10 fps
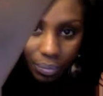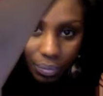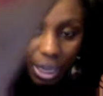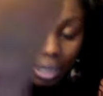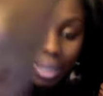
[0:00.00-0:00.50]

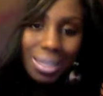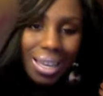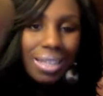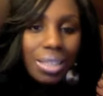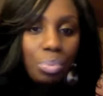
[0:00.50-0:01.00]
And it's
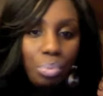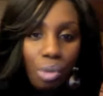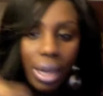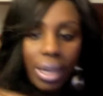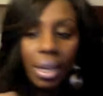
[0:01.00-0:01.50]
not as
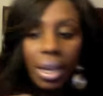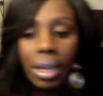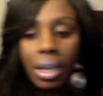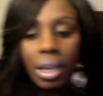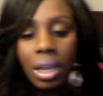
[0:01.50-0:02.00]
bright.
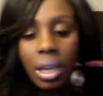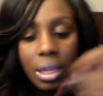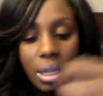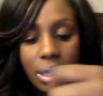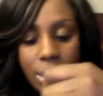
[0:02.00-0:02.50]

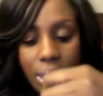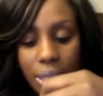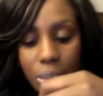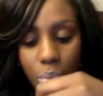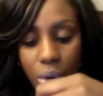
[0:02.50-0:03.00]
It's not
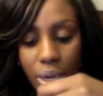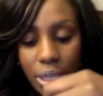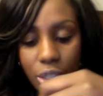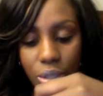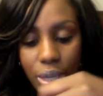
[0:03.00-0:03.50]
as bright
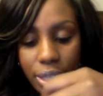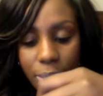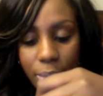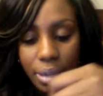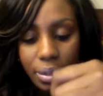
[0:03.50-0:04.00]
as you guys
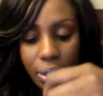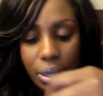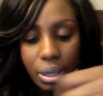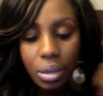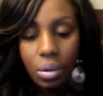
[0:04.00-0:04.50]
might think